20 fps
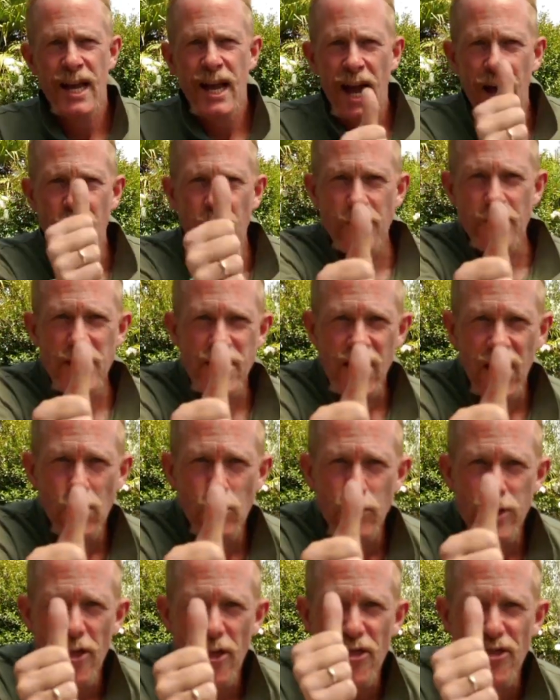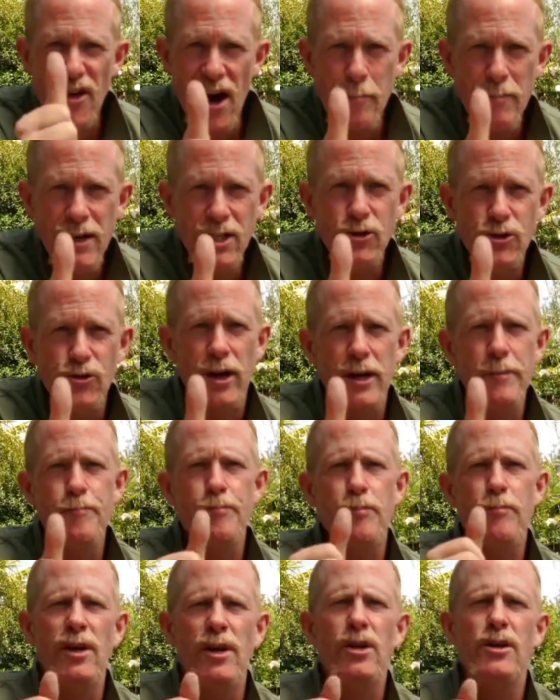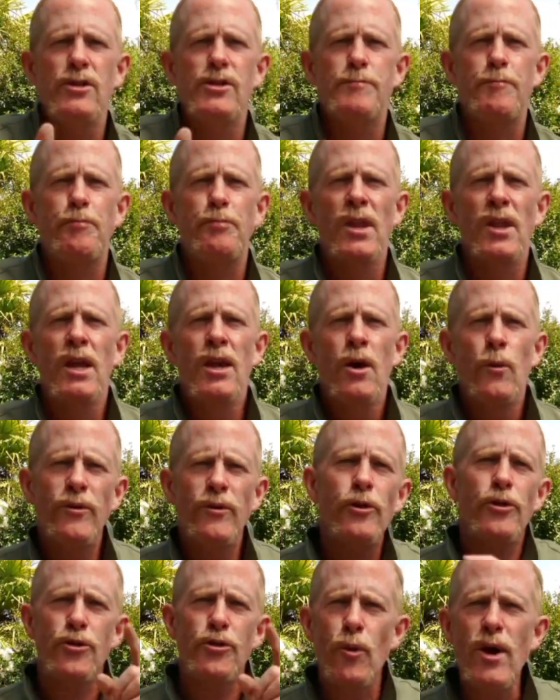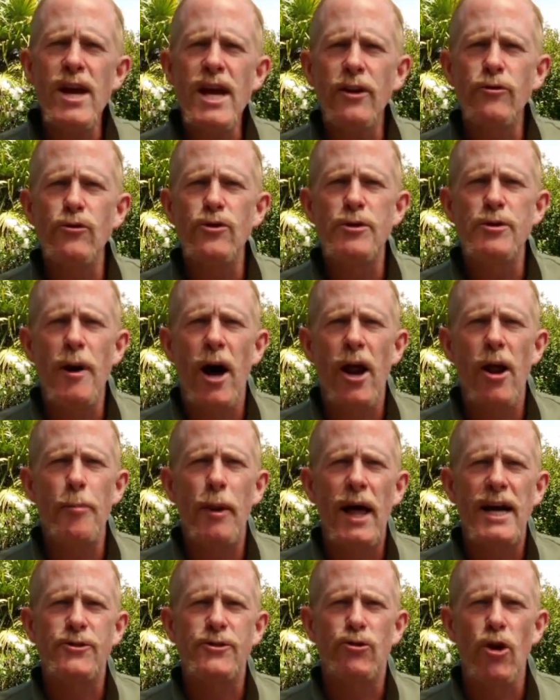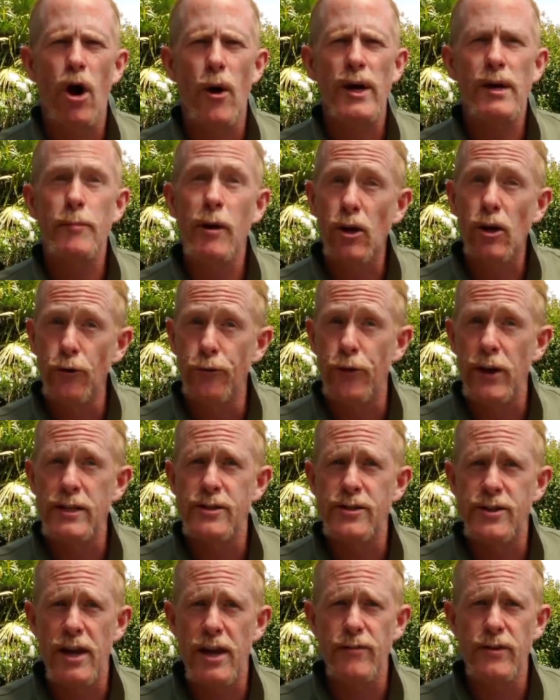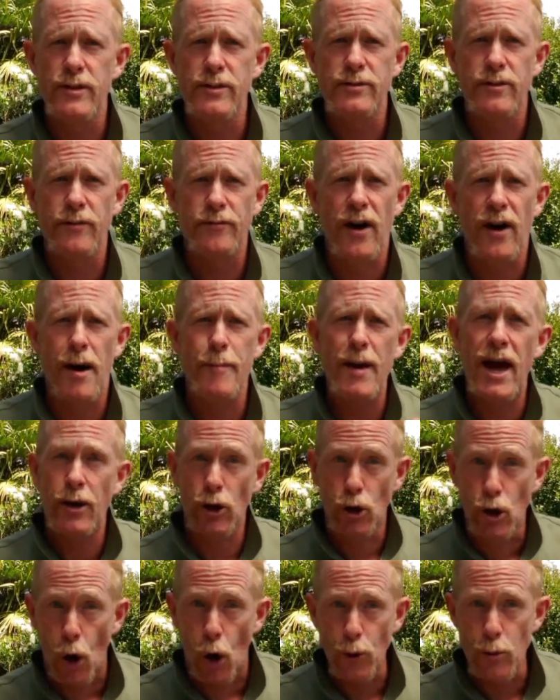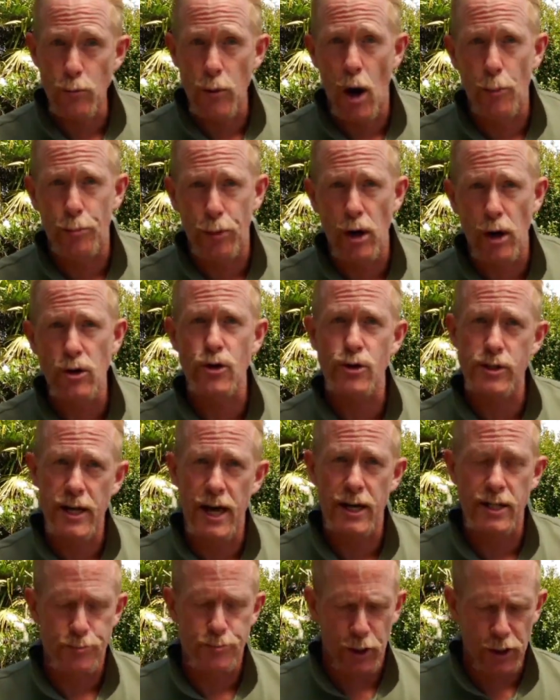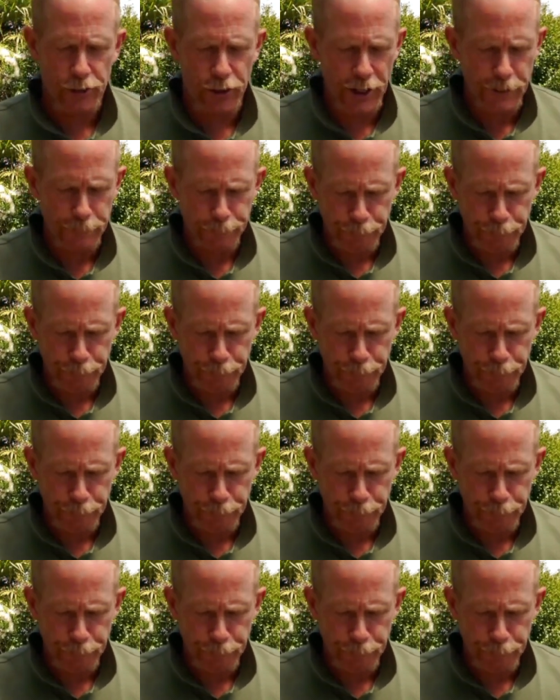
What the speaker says: And I've been dealing with a thumb injury because we've got 300 tomato plants growing at my good friend Stephen's farm out at Golden Mile Produce out at Spring Creek.